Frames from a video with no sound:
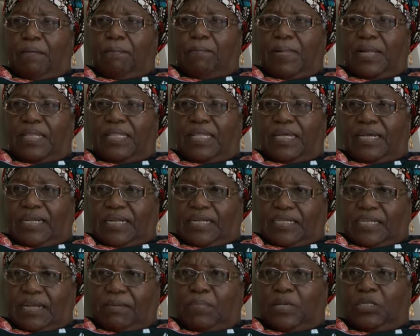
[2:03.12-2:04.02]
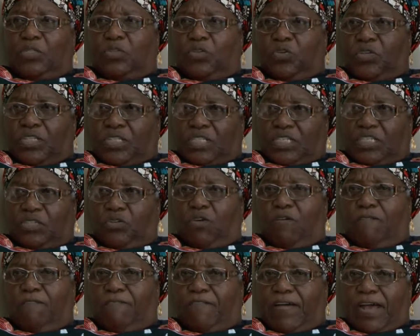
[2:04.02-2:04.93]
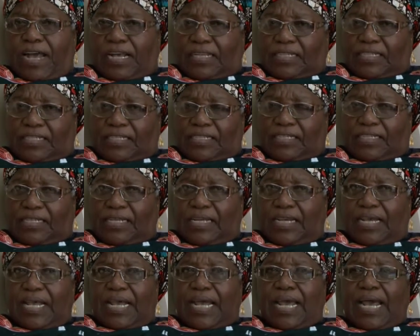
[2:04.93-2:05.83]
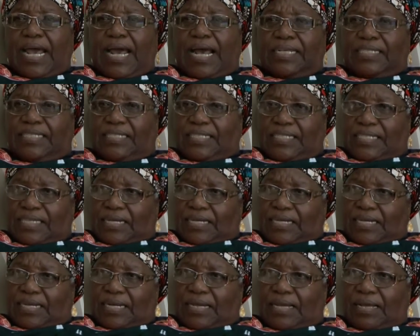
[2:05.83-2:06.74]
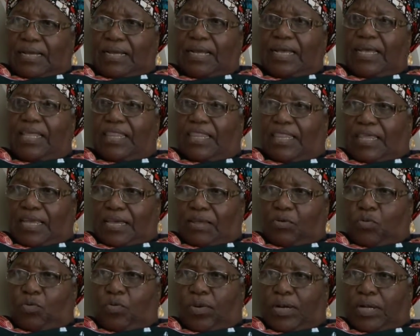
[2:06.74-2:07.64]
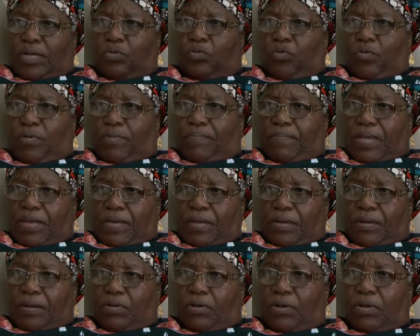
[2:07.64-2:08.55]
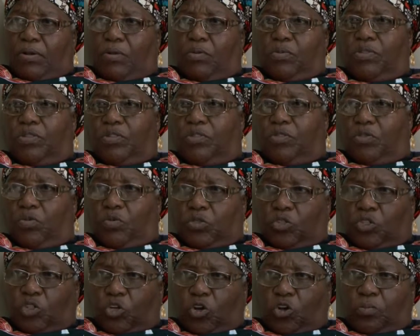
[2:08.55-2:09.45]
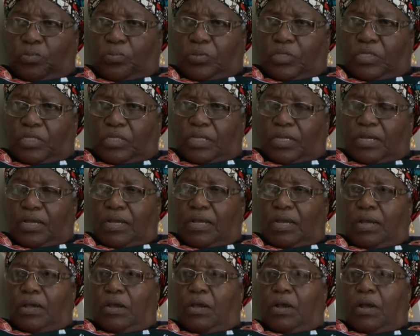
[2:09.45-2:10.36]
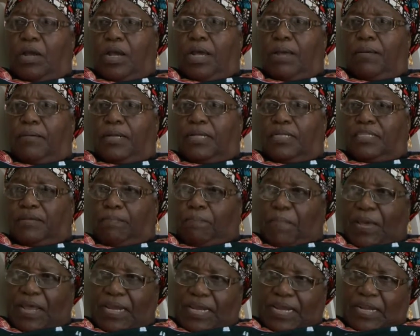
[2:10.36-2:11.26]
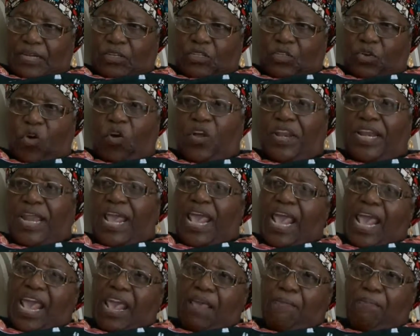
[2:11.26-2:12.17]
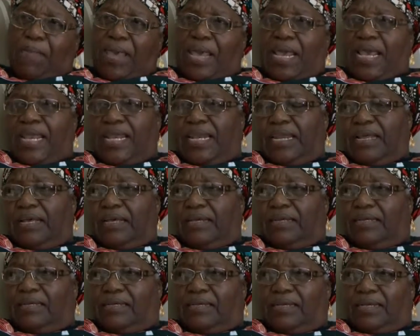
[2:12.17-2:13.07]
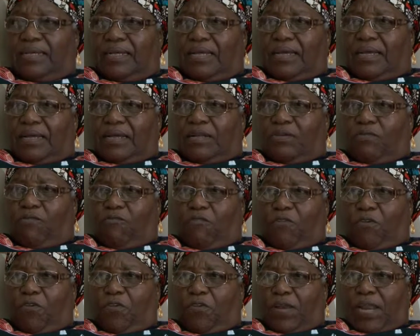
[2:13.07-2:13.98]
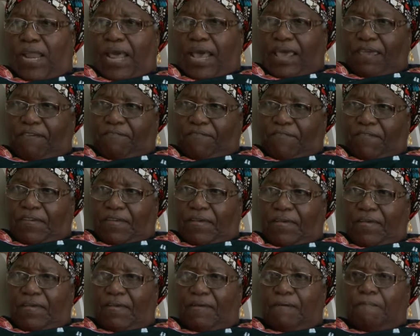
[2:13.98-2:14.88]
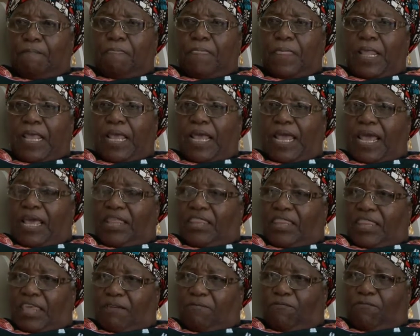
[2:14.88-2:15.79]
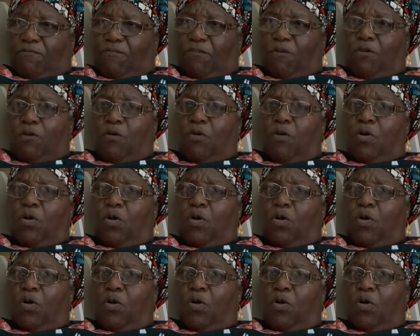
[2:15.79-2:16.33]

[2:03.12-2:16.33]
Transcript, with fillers: but the greater majority of us are still third world women with no jobs, dependent on a man for your life, and therefore